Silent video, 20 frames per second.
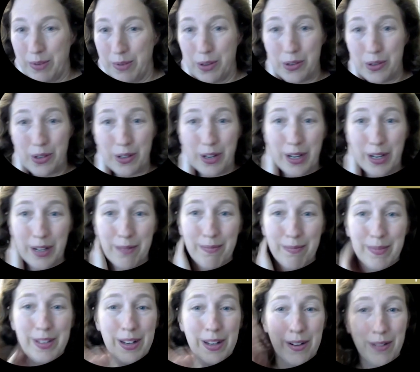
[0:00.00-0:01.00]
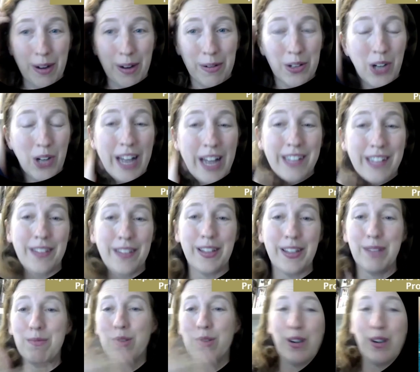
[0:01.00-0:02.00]
those are, you know, I wish I had
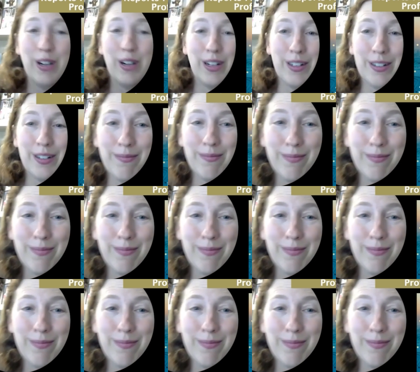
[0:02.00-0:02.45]
something more,